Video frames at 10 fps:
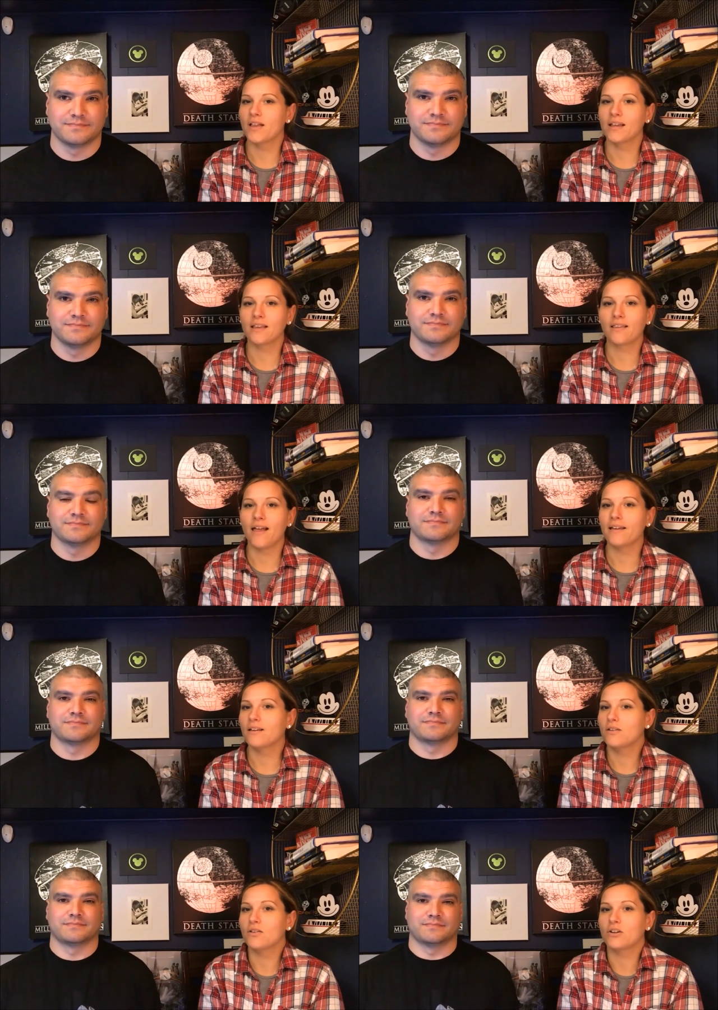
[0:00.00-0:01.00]
Speaker 1: feeling
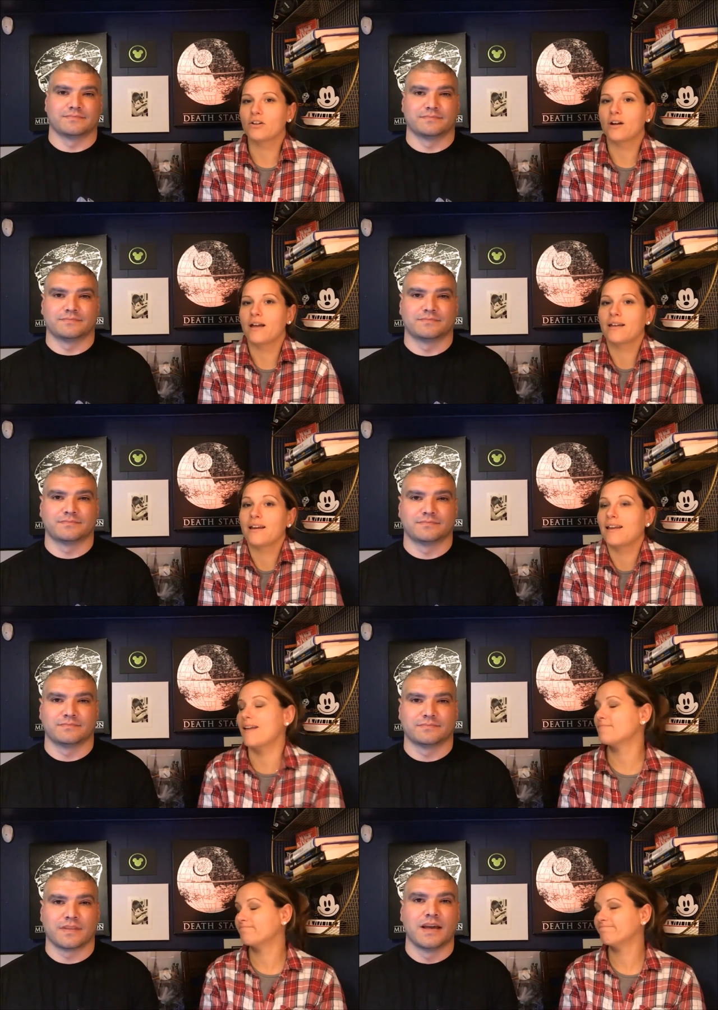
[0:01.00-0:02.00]
like you're a kid
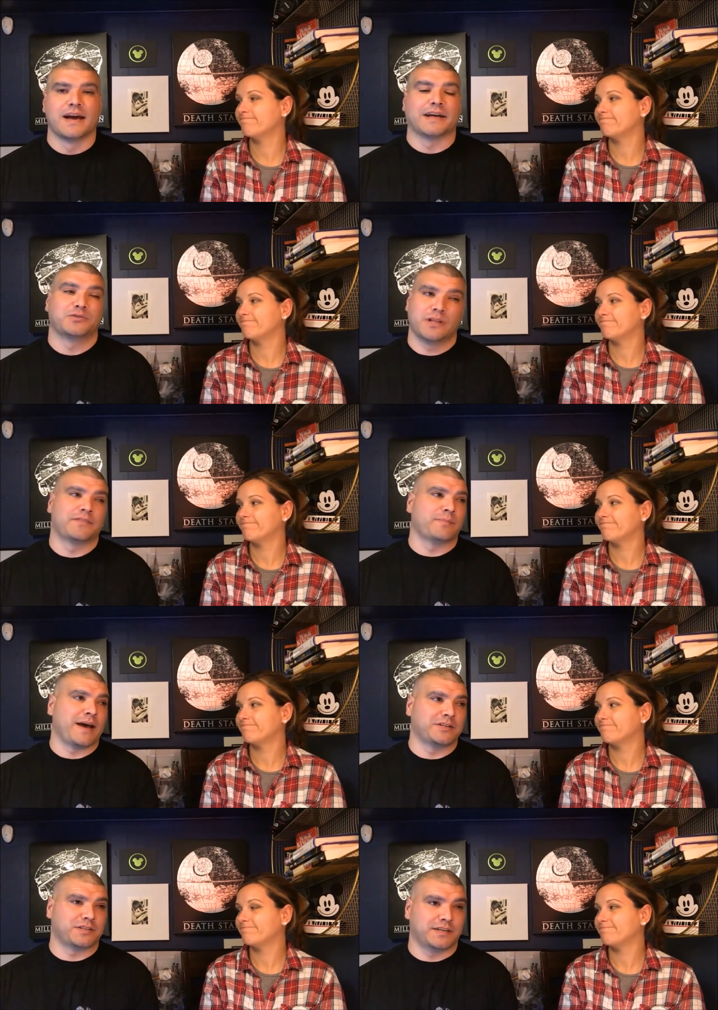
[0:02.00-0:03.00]
again.
Speaker 2: I do love the
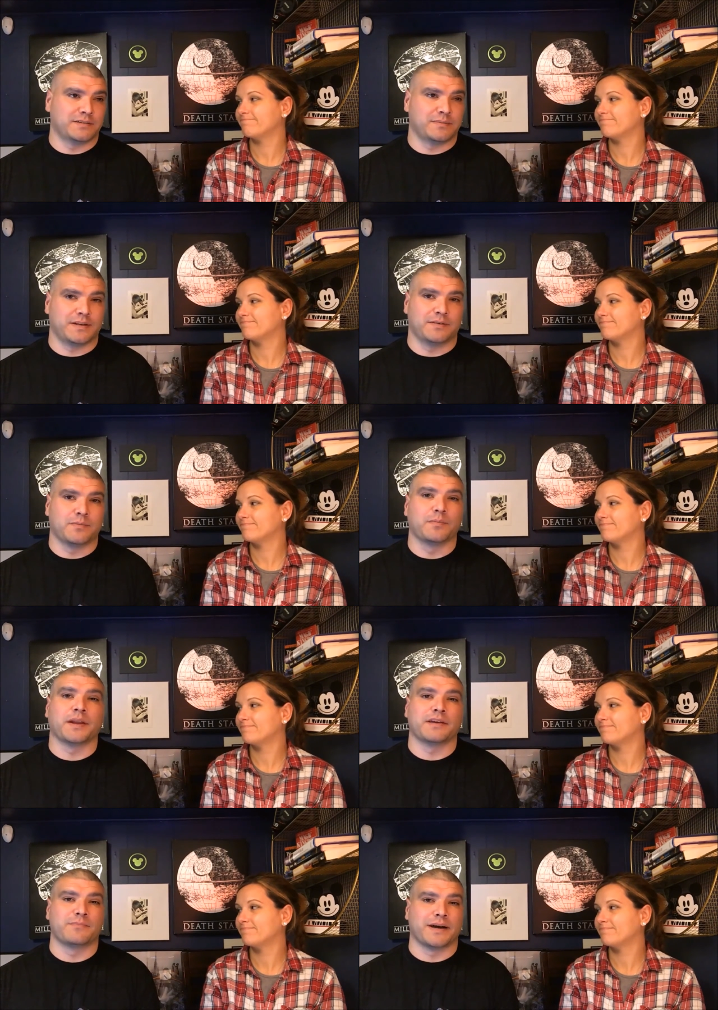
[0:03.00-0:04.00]
Magic Kingdom, and
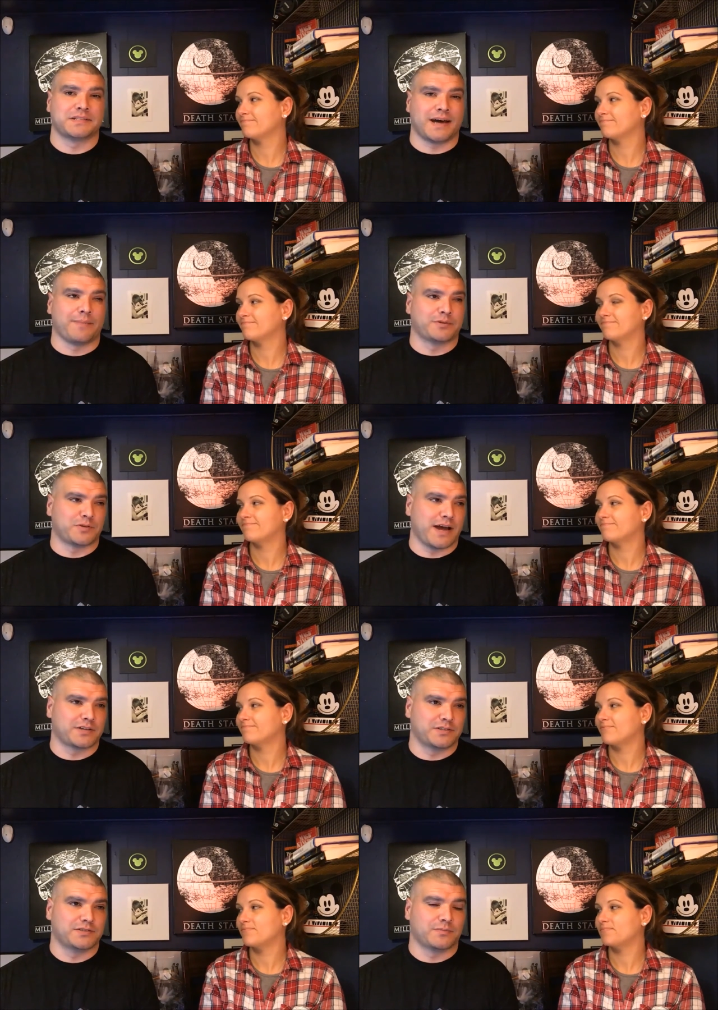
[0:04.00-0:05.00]
many of my top
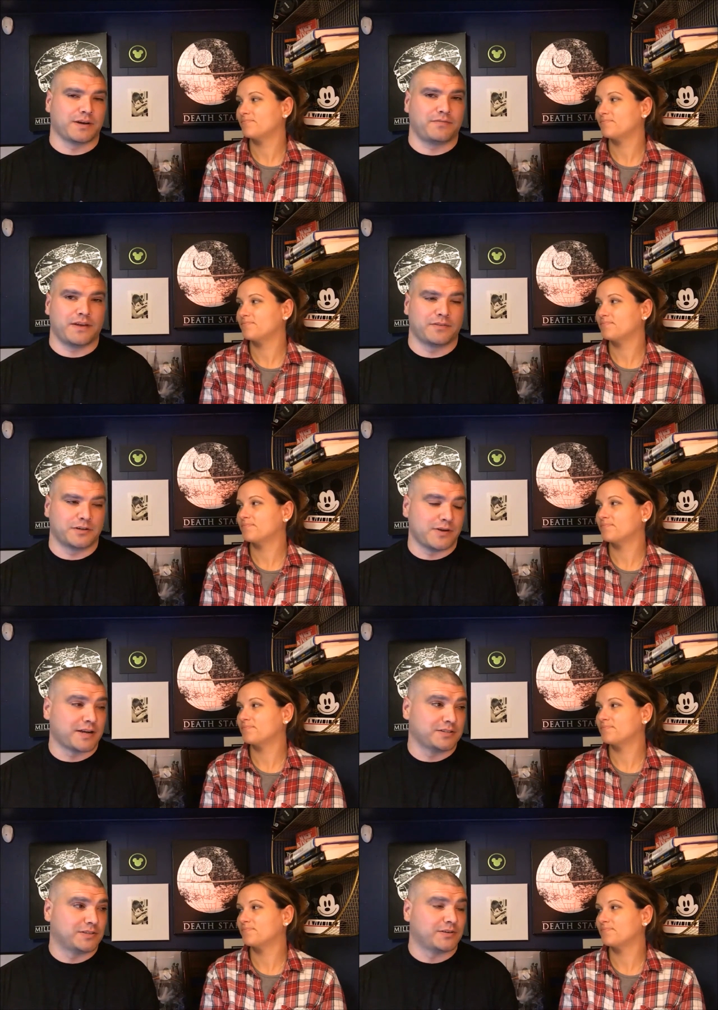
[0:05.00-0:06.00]
attractions or my favorite
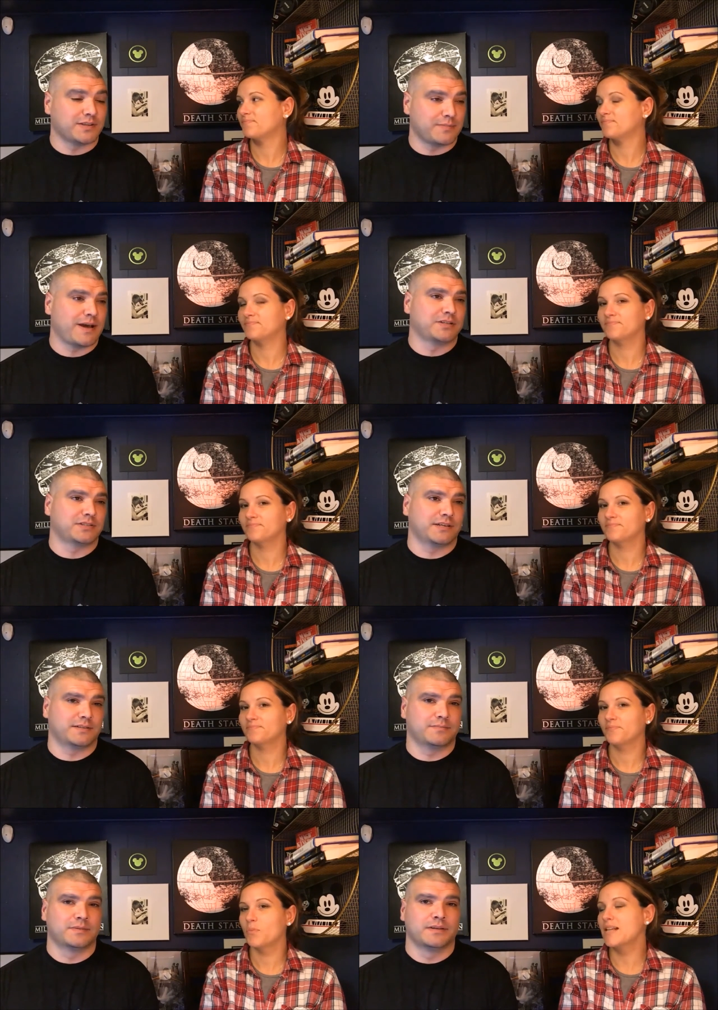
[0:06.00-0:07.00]
attractions are in the Magic
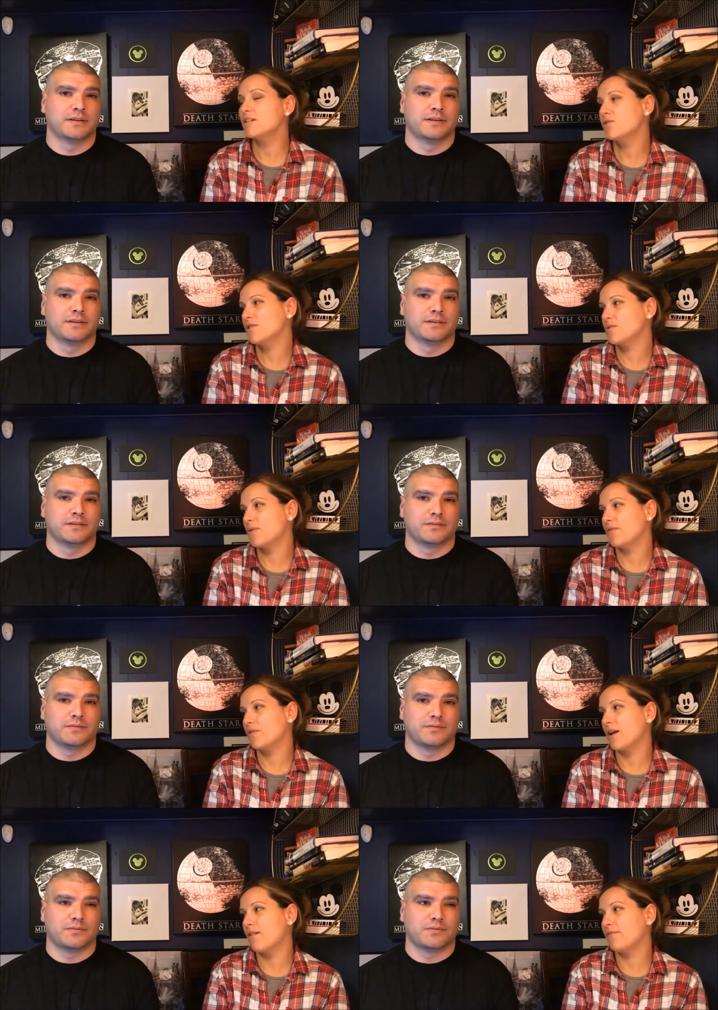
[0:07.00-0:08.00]
Kingdom. Was
Speaker 1: that short and sweet
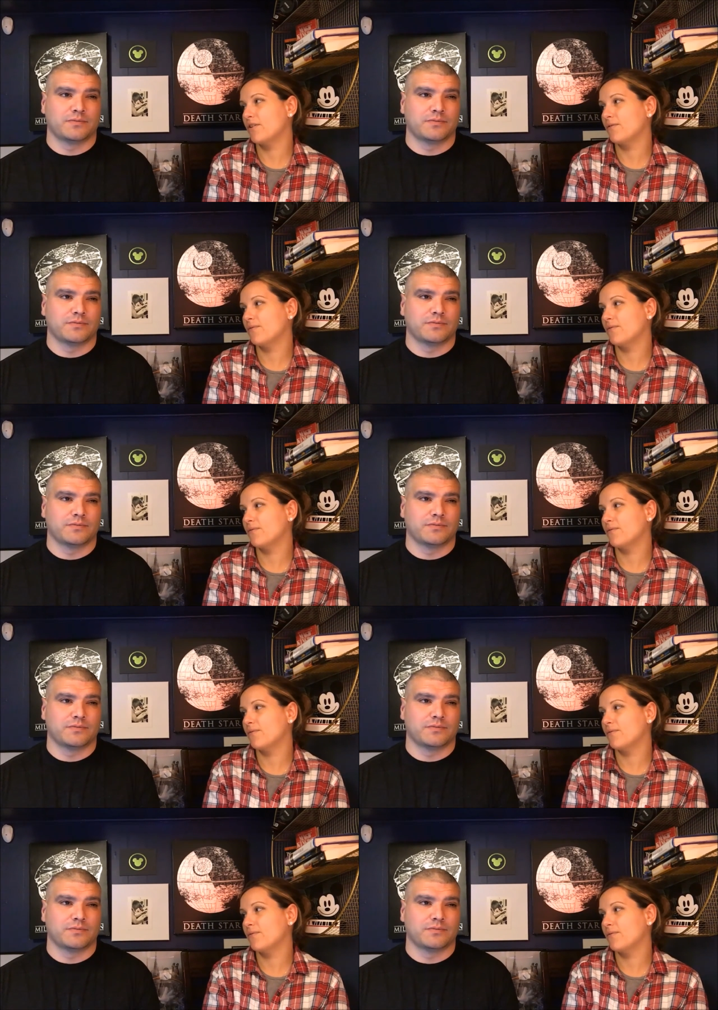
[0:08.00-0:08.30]
fruit enough for